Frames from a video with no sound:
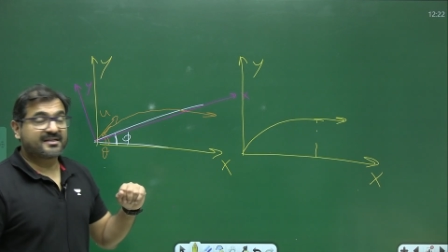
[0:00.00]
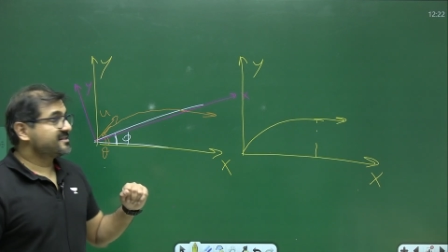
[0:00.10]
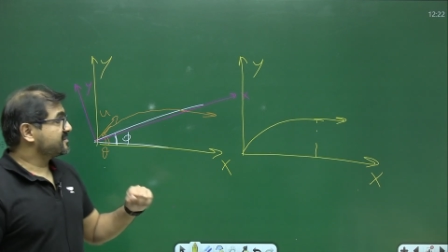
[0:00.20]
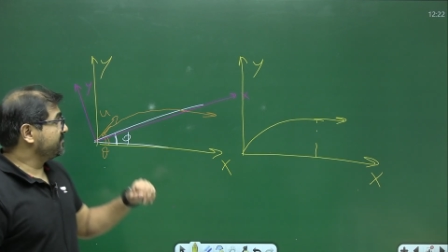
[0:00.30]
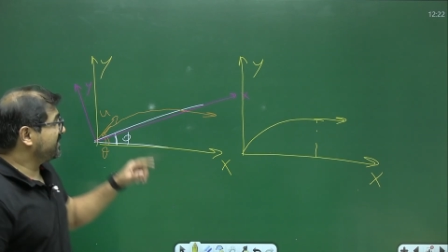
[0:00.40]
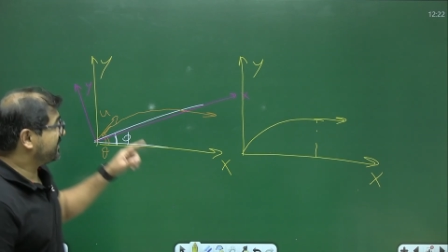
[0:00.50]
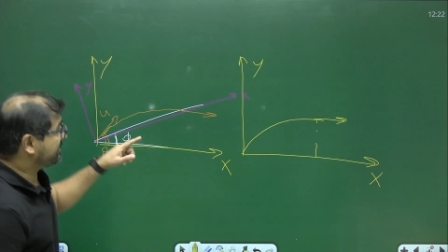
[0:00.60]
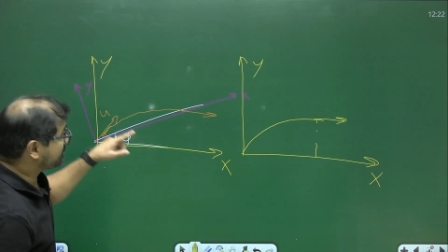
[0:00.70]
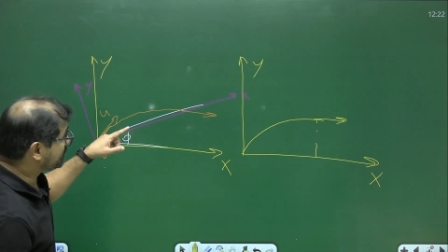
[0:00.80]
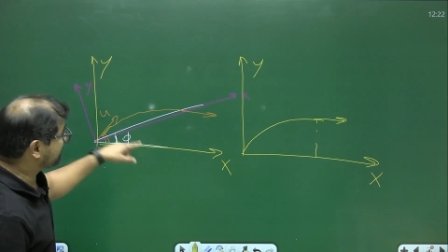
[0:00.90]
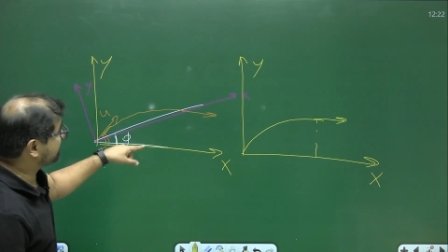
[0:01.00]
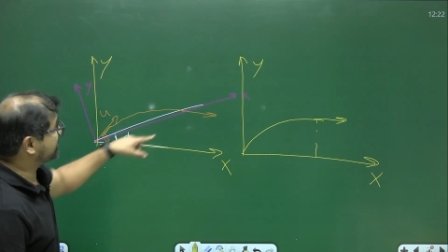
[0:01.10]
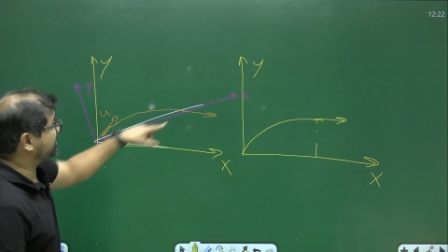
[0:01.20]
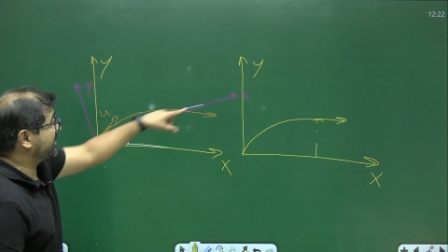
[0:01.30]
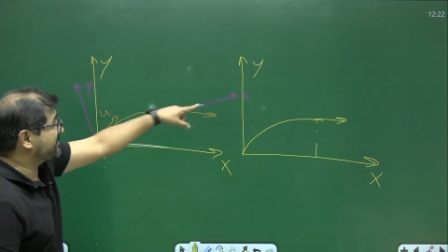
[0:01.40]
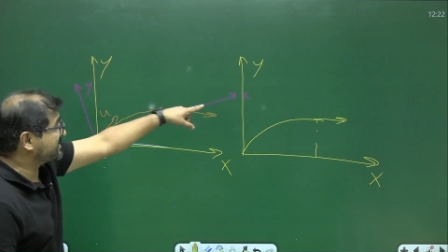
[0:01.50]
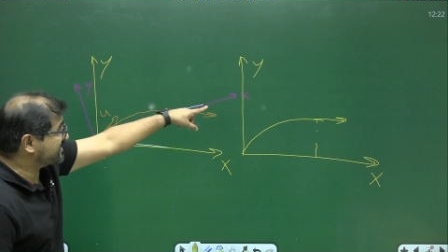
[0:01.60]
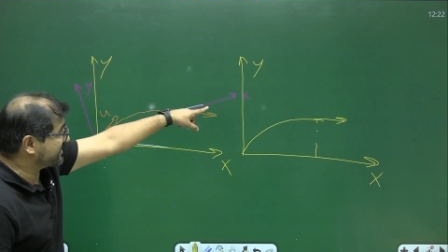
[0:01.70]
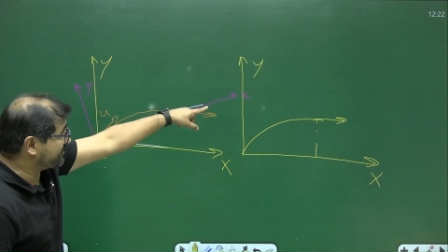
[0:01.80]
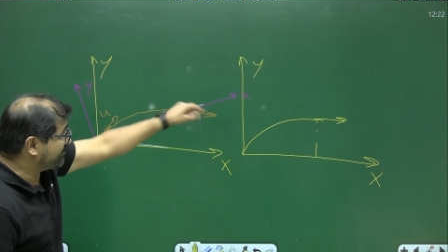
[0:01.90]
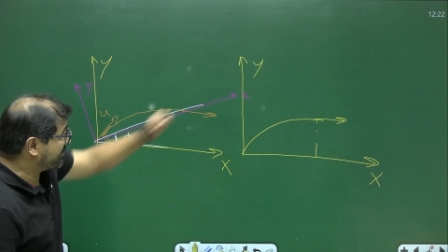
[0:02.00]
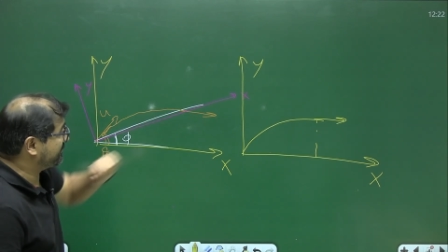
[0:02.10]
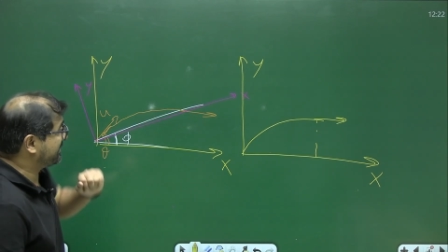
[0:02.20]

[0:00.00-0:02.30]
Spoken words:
Similarly, there is no restriction, I must take the purple